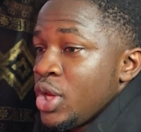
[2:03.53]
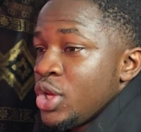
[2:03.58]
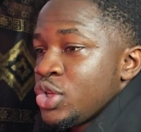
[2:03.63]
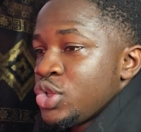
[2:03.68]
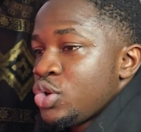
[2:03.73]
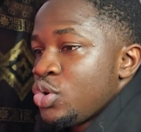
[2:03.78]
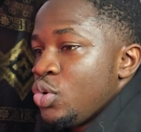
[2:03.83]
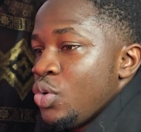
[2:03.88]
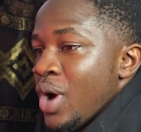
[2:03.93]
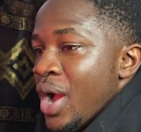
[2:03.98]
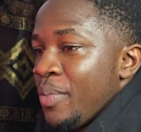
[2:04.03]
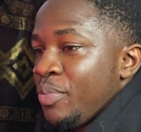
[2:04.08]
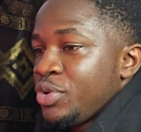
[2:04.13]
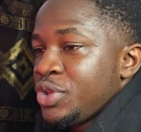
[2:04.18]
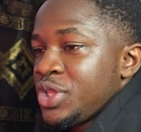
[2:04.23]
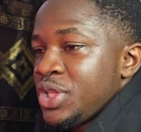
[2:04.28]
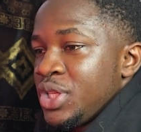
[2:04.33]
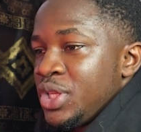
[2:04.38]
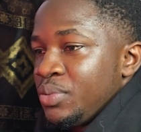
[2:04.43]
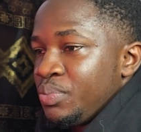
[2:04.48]
So I
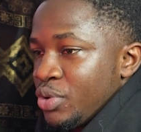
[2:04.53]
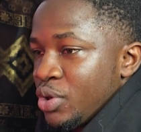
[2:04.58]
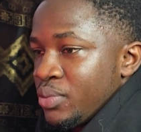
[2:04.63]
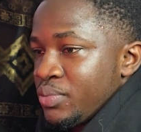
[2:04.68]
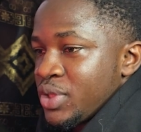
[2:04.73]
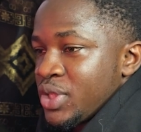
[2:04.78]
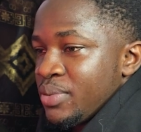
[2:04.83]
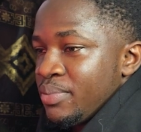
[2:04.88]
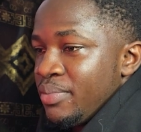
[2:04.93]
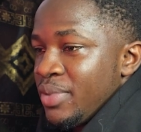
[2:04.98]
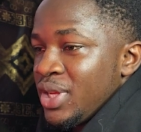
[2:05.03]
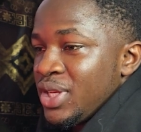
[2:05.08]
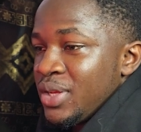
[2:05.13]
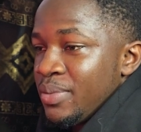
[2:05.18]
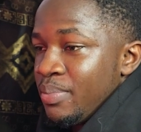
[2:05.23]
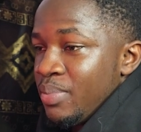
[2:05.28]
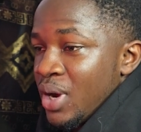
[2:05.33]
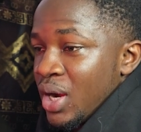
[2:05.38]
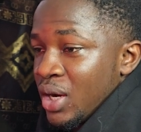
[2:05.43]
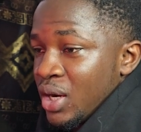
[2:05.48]
put in the prompt, make
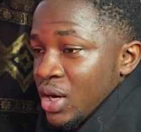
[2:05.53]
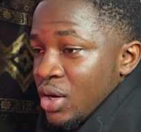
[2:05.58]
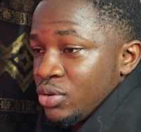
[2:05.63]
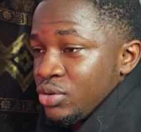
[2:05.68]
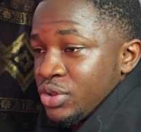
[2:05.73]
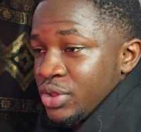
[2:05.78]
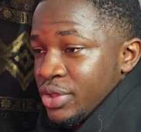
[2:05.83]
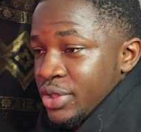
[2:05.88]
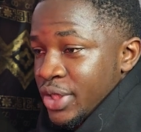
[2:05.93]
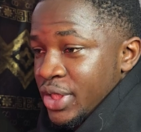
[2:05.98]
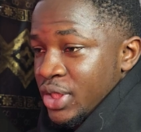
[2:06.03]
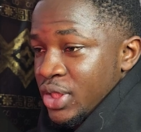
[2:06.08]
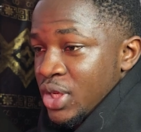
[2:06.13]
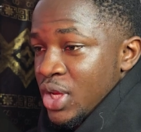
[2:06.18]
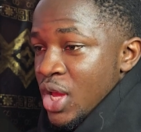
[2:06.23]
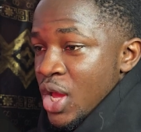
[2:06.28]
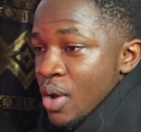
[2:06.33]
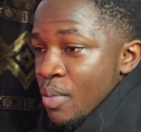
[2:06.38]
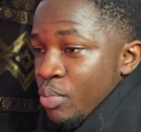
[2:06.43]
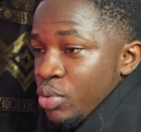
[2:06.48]
the background green,
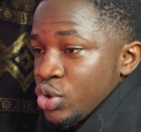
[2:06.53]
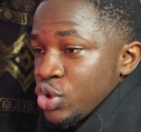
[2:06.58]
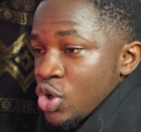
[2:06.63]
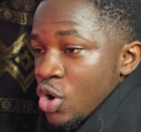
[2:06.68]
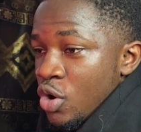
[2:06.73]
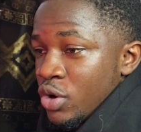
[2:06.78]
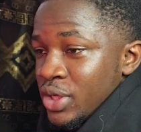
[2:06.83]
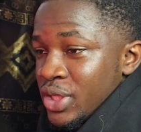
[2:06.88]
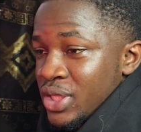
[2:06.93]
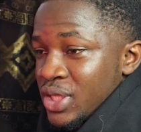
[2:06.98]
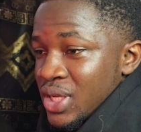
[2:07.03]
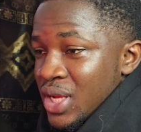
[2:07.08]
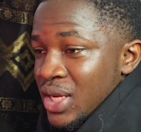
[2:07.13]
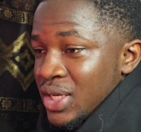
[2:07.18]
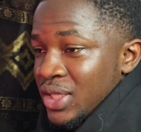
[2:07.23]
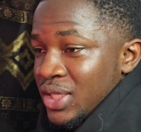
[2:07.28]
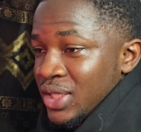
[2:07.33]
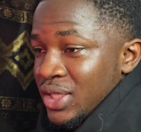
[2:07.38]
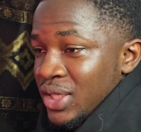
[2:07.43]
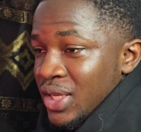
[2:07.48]
put all the
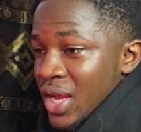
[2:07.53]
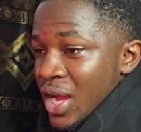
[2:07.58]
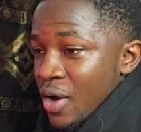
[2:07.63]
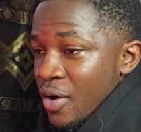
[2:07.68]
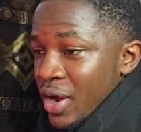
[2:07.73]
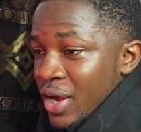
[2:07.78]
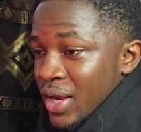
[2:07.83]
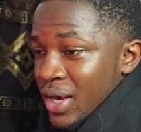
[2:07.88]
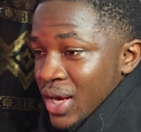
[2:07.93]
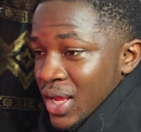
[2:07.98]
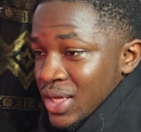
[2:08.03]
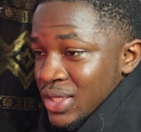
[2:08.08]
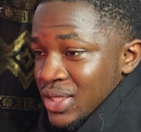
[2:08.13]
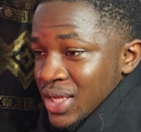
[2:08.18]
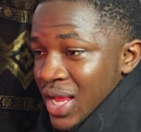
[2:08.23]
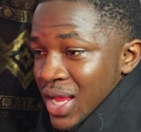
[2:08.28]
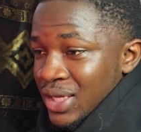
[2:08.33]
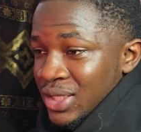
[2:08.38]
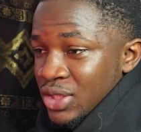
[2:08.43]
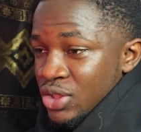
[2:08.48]
sand in the hourglass
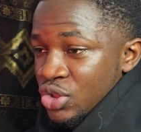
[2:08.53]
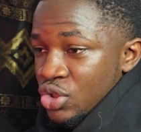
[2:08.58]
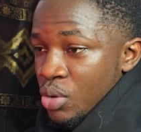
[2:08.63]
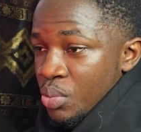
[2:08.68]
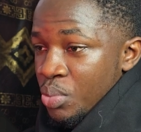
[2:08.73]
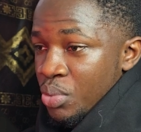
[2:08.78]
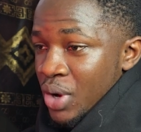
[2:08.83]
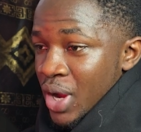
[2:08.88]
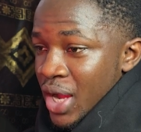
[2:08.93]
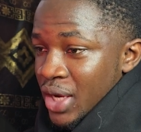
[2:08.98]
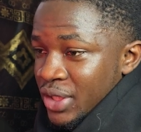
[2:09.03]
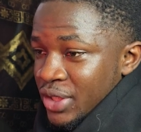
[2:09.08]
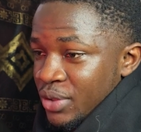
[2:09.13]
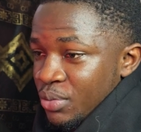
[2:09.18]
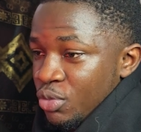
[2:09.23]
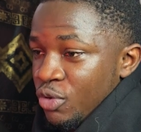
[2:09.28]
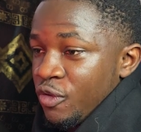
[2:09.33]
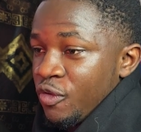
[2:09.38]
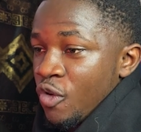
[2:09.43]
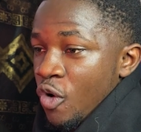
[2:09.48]
at the top and
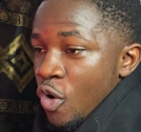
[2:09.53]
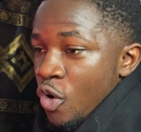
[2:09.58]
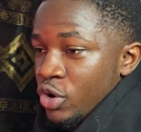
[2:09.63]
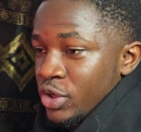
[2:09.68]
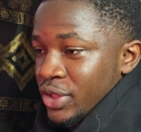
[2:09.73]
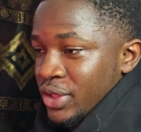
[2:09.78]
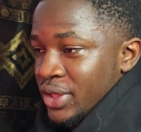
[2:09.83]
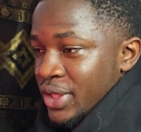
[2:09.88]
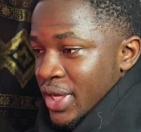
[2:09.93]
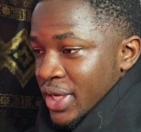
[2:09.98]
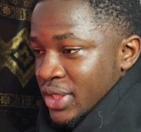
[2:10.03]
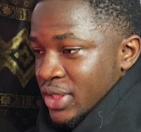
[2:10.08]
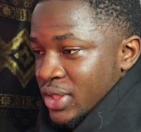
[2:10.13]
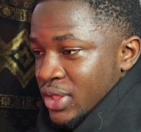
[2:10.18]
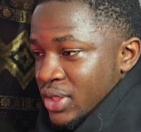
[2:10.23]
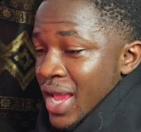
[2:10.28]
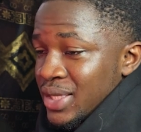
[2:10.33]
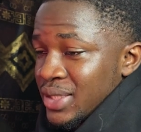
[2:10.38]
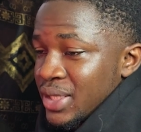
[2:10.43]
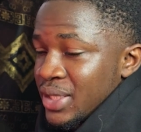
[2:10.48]
remove all the
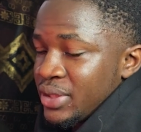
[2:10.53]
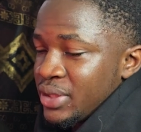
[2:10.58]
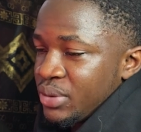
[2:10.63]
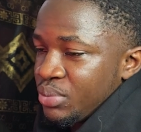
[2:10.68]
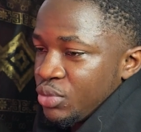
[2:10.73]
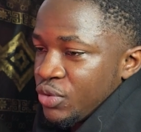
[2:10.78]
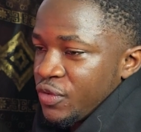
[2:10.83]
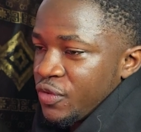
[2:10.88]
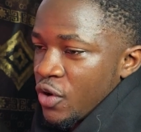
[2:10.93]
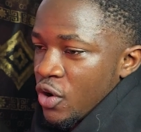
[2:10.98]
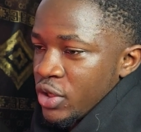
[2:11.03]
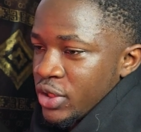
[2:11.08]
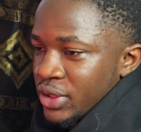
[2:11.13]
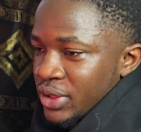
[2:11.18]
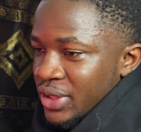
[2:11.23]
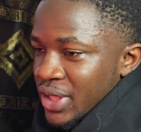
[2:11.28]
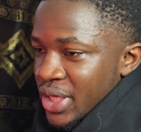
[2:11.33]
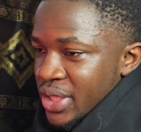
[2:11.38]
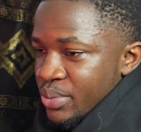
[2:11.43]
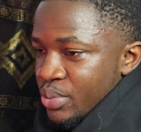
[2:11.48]
text. I said remove all
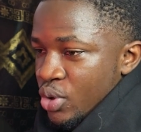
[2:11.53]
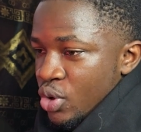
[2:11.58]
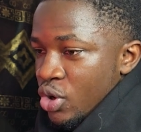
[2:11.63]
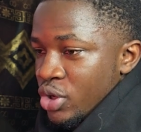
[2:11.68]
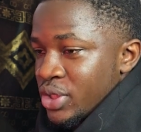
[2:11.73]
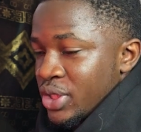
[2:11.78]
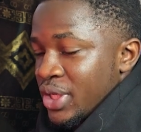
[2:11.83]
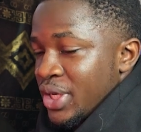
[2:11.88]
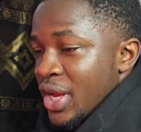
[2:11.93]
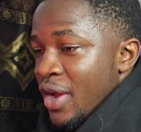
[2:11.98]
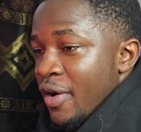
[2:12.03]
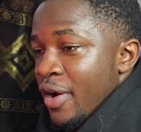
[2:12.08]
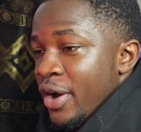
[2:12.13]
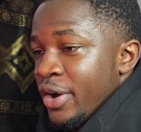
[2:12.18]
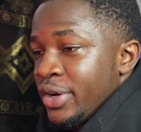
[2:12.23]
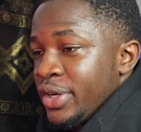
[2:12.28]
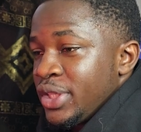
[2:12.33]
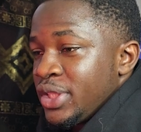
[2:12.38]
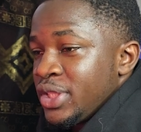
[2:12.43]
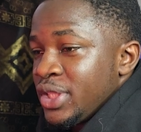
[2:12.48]
the text because in
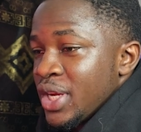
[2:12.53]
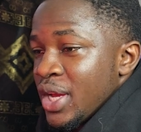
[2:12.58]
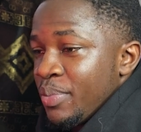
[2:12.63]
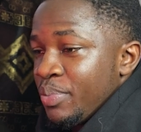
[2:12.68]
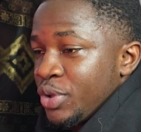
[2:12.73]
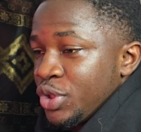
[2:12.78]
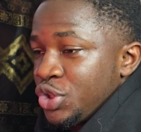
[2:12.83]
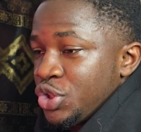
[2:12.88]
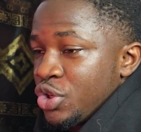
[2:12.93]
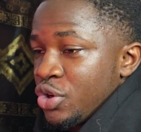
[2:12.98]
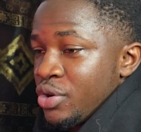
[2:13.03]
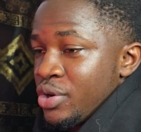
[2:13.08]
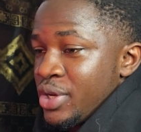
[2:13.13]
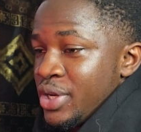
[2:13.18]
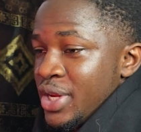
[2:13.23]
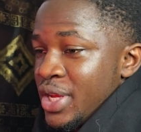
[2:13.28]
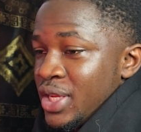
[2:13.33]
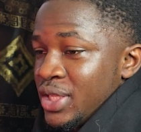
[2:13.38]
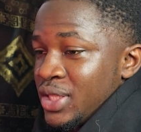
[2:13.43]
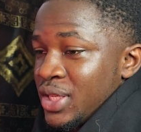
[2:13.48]
our original picture
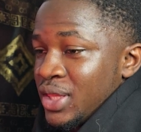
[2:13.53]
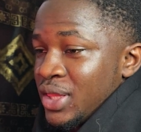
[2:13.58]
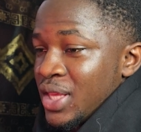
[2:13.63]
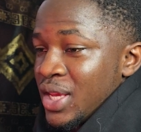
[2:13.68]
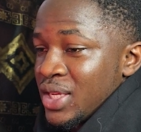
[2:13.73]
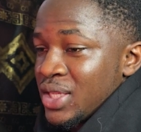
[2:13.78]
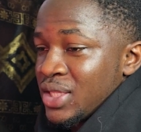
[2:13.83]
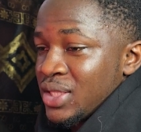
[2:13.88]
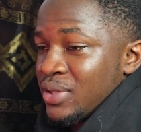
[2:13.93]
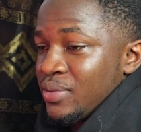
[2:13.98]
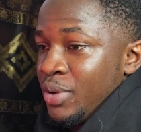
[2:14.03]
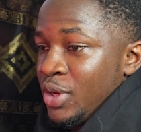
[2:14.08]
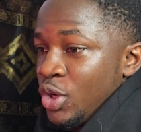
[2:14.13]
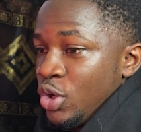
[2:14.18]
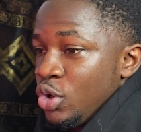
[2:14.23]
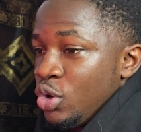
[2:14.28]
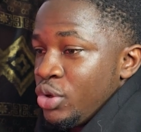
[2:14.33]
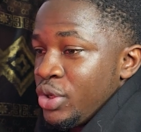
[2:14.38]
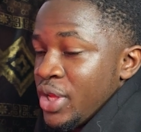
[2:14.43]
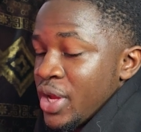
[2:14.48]
there is a text
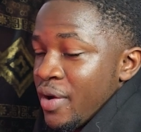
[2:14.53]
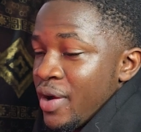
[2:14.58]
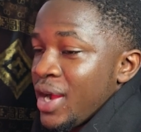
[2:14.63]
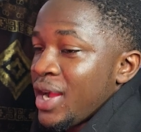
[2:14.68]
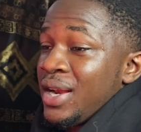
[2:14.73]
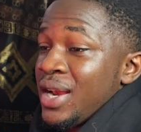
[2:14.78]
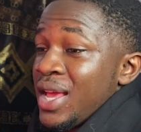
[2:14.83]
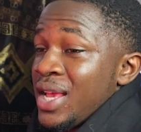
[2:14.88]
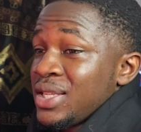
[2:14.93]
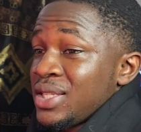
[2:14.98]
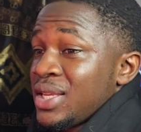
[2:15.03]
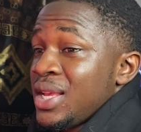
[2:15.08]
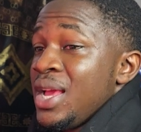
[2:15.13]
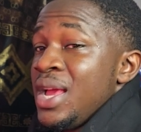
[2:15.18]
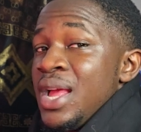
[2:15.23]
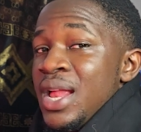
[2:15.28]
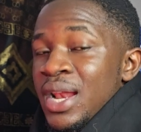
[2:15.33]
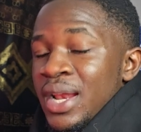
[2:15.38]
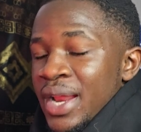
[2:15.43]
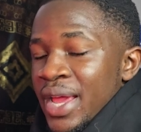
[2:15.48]
below the hourglass
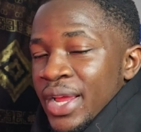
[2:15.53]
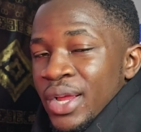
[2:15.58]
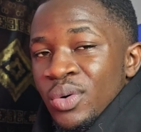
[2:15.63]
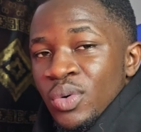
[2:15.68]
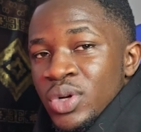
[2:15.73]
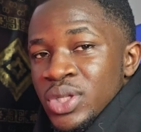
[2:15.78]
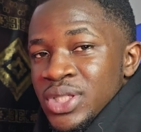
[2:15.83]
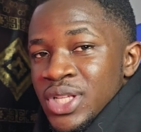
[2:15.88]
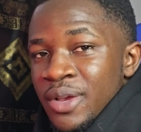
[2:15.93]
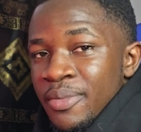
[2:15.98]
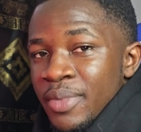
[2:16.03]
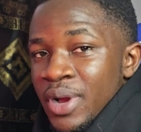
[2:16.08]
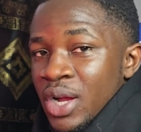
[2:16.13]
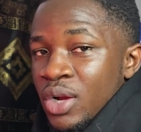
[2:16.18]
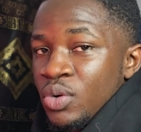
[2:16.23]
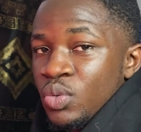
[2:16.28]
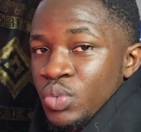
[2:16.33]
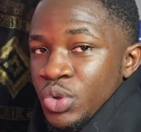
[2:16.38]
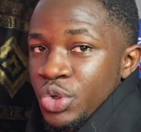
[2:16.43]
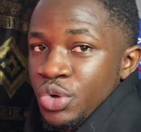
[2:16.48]
like a
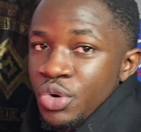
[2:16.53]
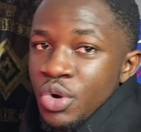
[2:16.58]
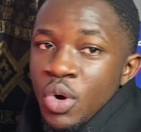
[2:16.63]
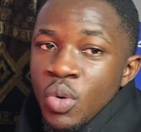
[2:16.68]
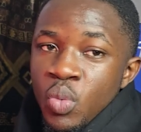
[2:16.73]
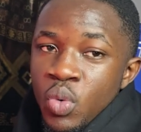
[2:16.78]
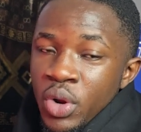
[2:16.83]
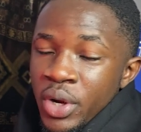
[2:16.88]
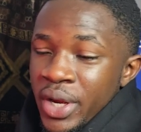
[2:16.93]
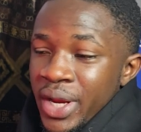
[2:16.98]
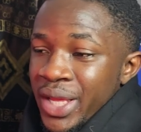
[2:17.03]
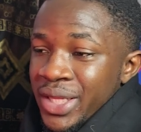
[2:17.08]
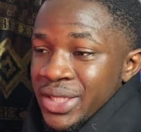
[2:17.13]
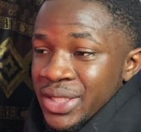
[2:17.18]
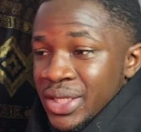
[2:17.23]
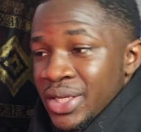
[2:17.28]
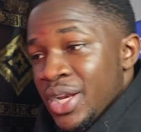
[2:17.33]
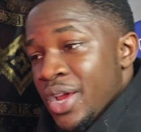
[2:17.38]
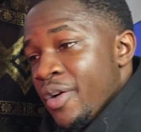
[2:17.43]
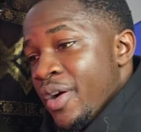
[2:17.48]
watermark. We do not want
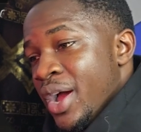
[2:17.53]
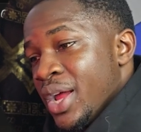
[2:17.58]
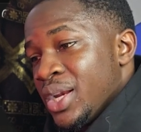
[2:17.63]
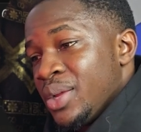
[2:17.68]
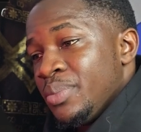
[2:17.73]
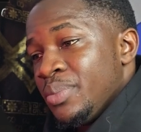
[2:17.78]
that in our